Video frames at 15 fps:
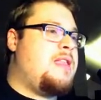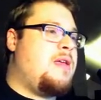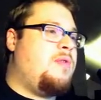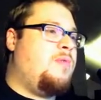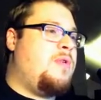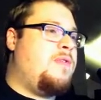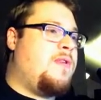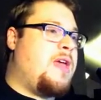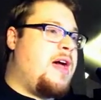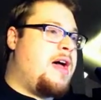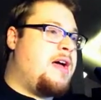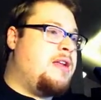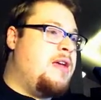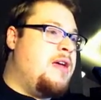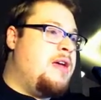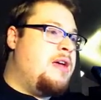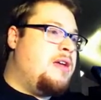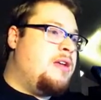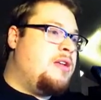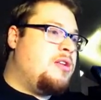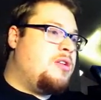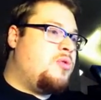then we've got
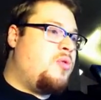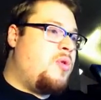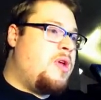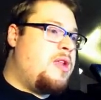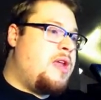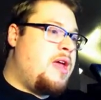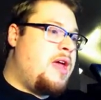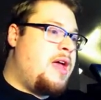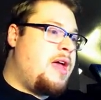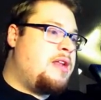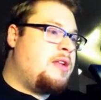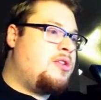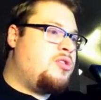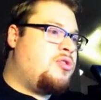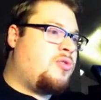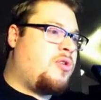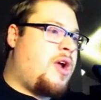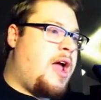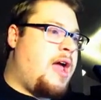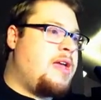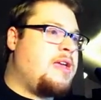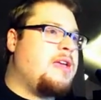Twin-Headed
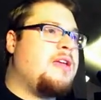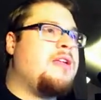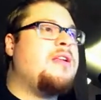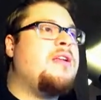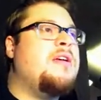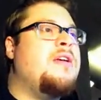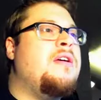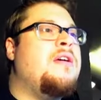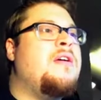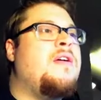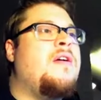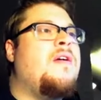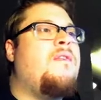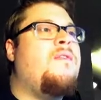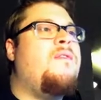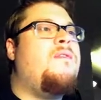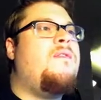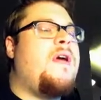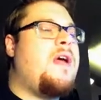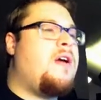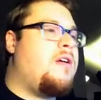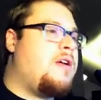Dragon.
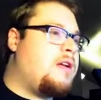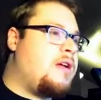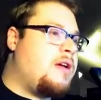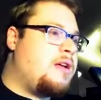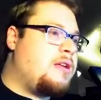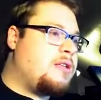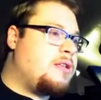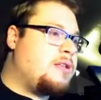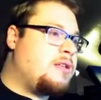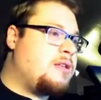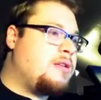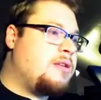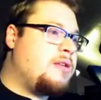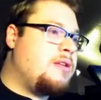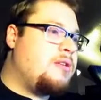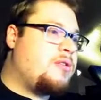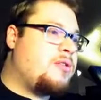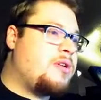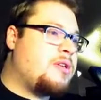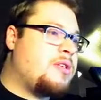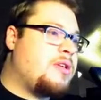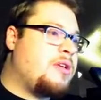Very nice.
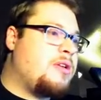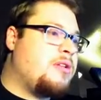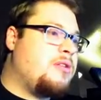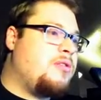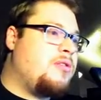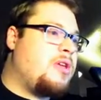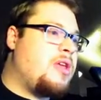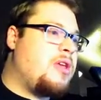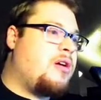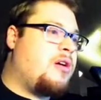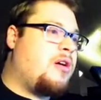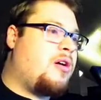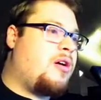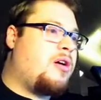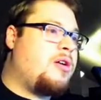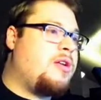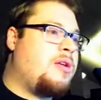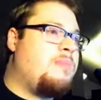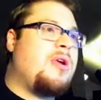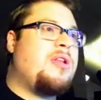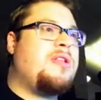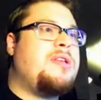Interesting looking card. You
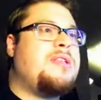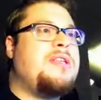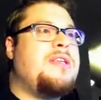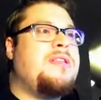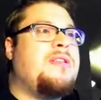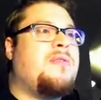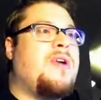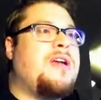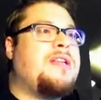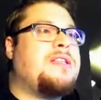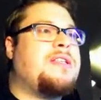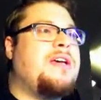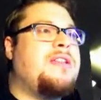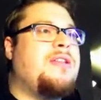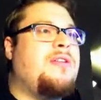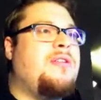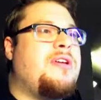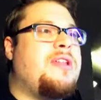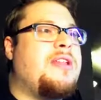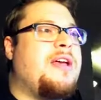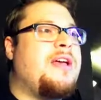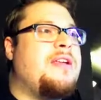can barely see the right side though.
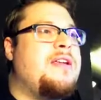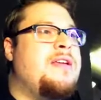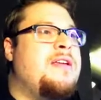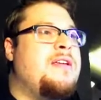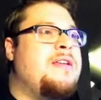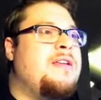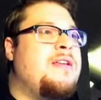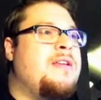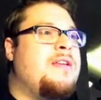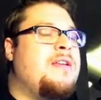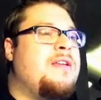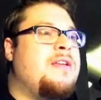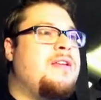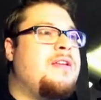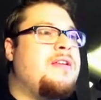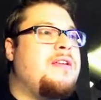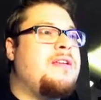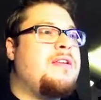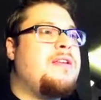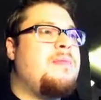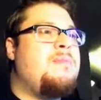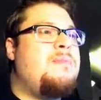Look at that.
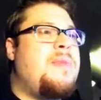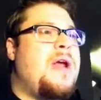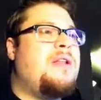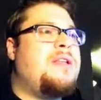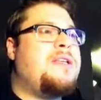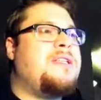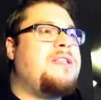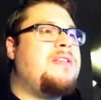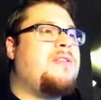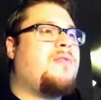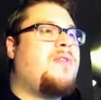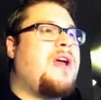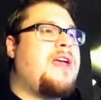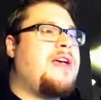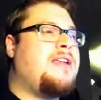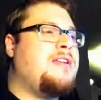Can barely see the right-headed